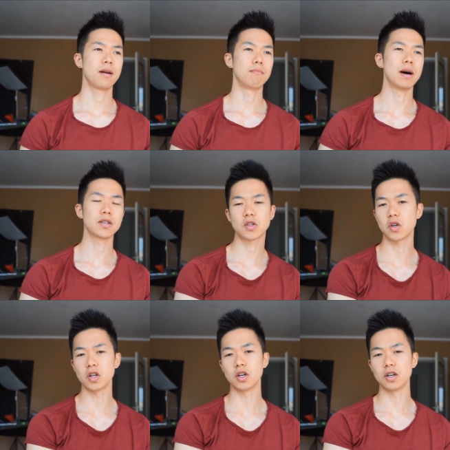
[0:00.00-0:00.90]

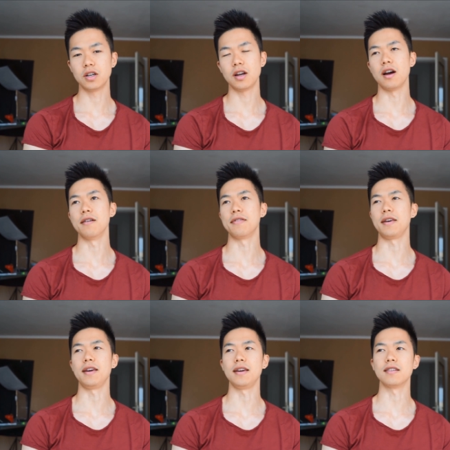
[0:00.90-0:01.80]
muscular are
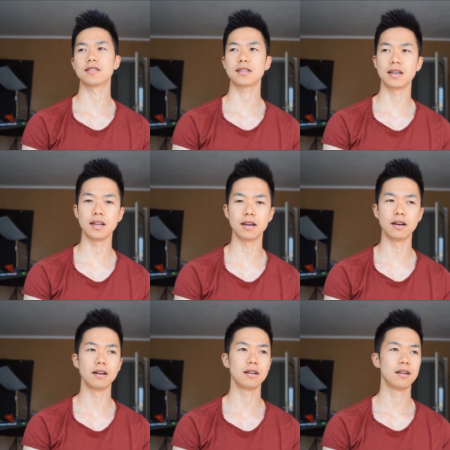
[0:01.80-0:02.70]
they
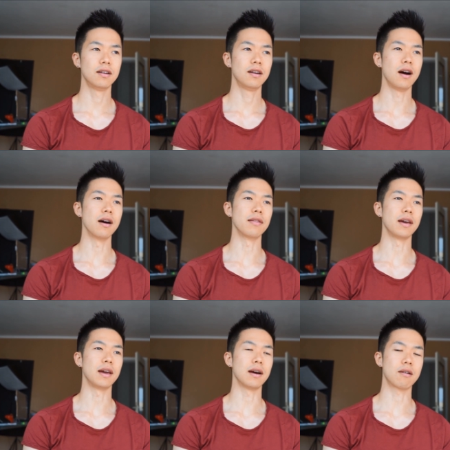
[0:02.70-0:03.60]
skinnier are
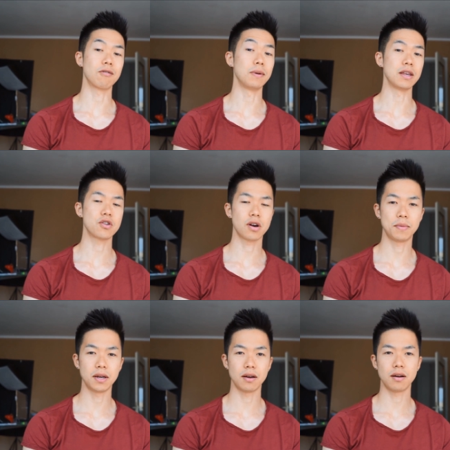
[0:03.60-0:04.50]
they a little bit
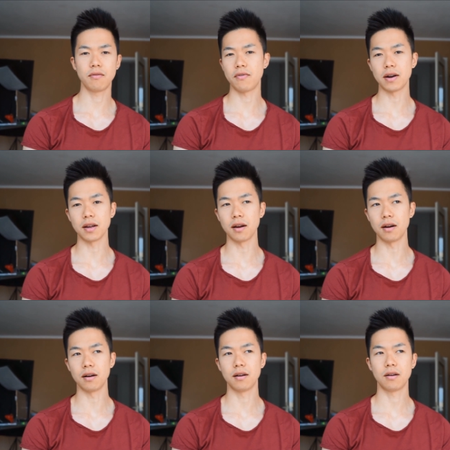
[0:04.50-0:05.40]
chubbier
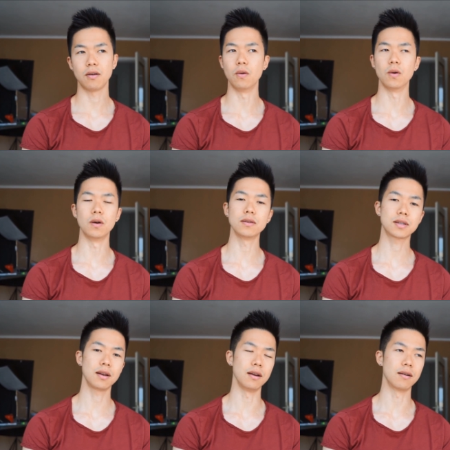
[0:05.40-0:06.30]
fattier or
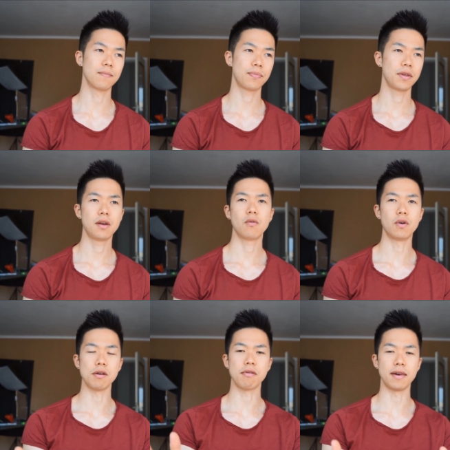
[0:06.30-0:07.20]
skinnier
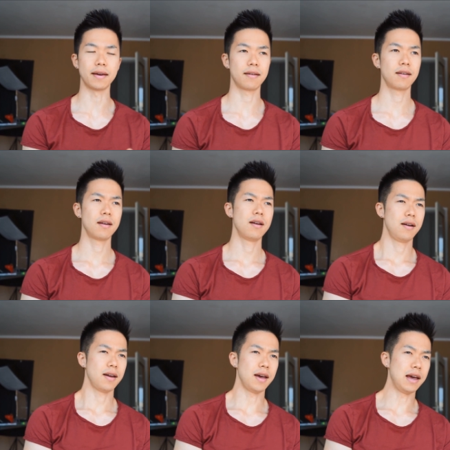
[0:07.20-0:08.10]
what do you think
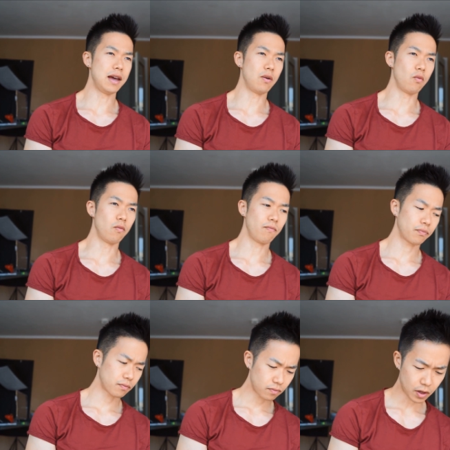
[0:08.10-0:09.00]
and
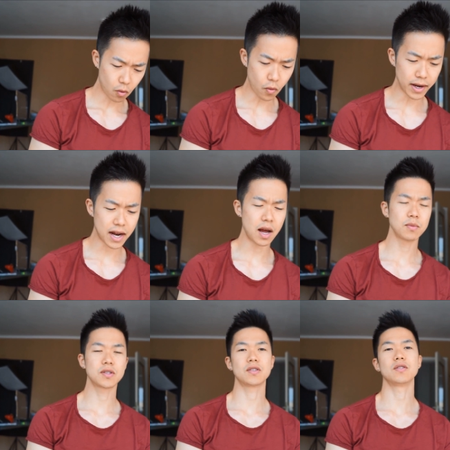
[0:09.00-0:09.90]
when it
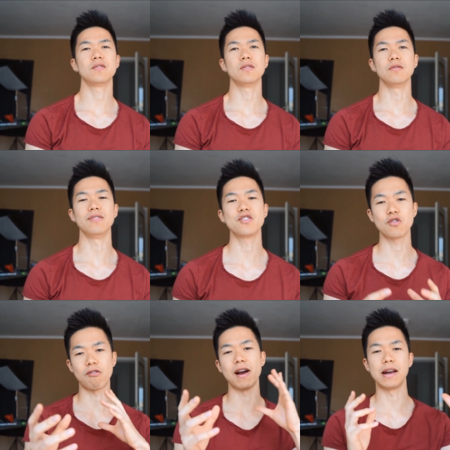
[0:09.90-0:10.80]
comes to
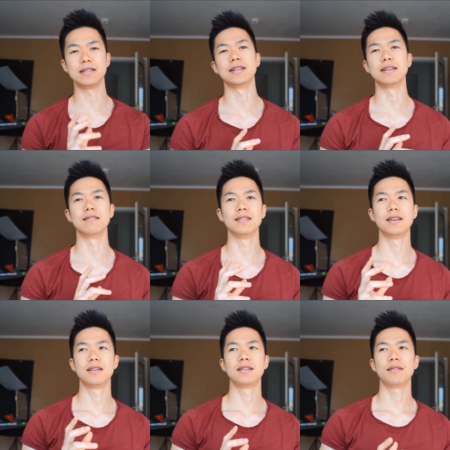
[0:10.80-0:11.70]
visualizing
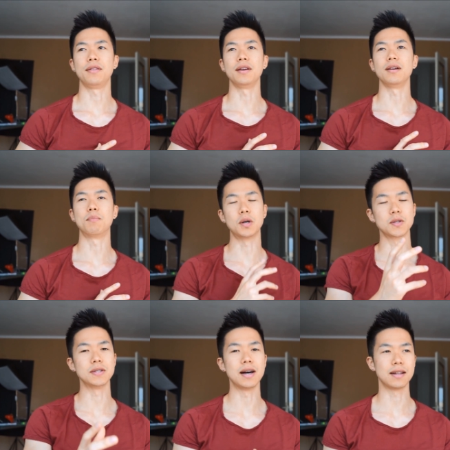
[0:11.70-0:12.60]
their
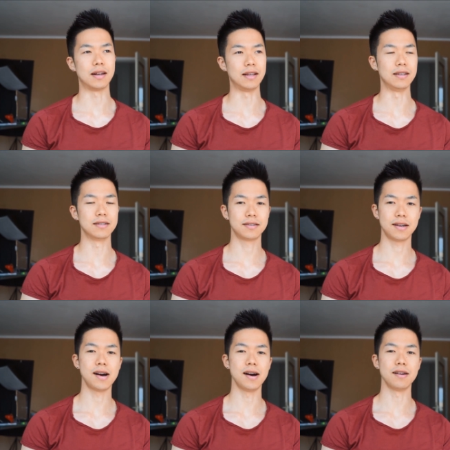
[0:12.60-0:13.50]
personalities,
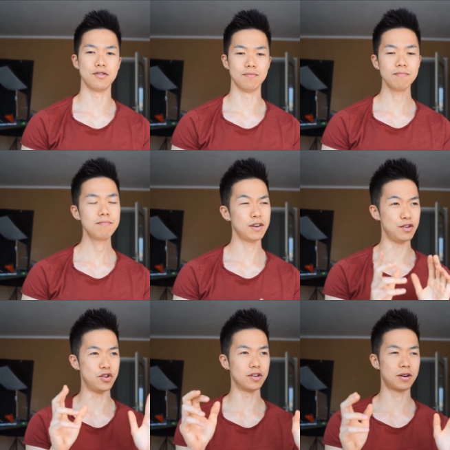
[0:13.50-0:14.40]
uh,
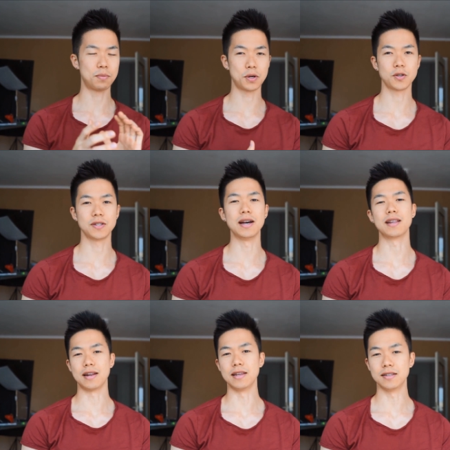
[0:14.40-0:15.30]
general
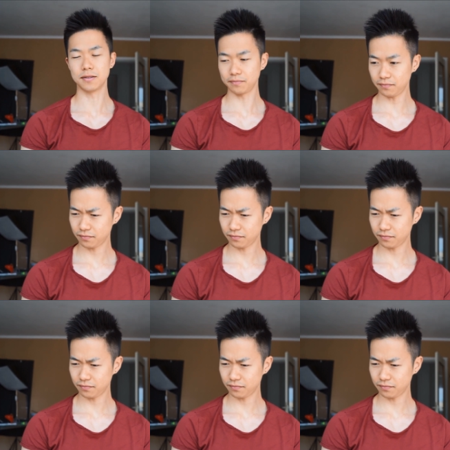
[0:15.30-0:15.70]
personalities,